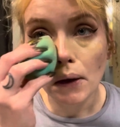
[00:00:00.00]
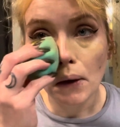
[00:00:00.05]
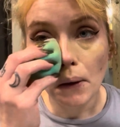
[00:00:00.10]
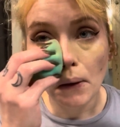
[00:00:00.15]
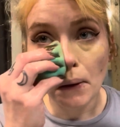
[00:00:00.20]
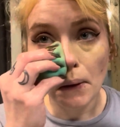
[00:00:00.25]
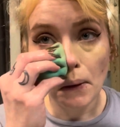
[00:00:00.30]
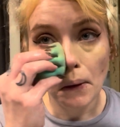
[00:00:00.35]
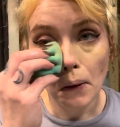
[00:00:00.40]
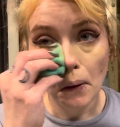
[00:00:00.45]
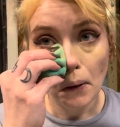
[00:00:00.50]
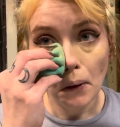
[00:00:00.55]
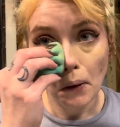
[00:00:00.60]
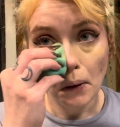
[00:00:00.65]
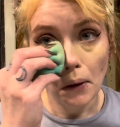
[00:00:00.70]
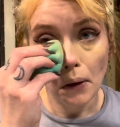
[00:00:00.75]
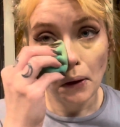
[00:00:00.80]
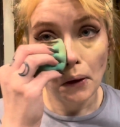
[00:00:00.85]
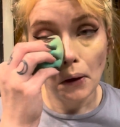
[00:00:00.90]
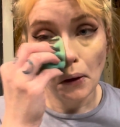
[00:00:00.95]

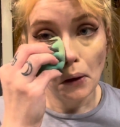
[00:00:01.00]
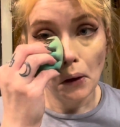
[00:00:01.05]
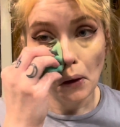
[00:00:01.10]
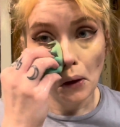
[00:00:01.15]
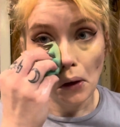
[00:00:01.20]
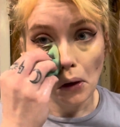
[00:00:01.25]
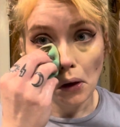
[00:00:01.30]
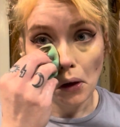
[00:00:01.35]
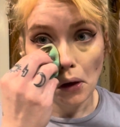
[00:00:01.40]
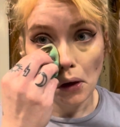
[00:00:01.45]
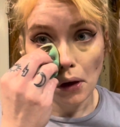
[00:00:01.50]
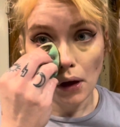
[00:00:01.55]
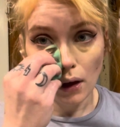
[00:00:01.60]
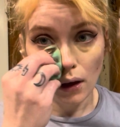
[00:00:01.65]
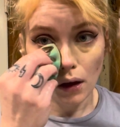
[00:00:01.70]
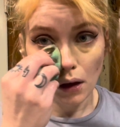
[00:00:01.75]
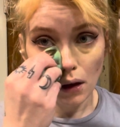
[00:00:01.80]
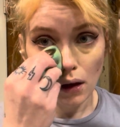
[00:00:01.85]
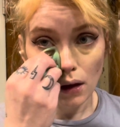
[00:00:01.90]
Nobody speaks.